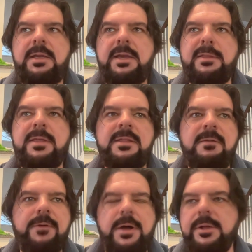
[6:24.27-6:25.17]
and then
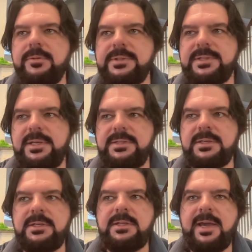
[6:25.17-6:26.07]
the following
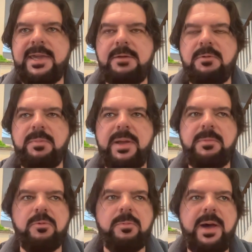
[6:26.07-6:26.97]
season I can't
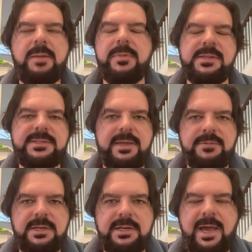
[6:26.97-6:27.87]
remember, it might have been
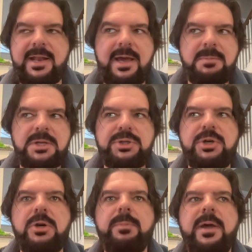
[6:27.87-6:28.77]
7-9. I'm not
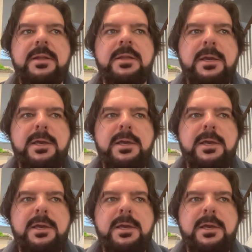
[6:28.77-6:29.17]
sure, but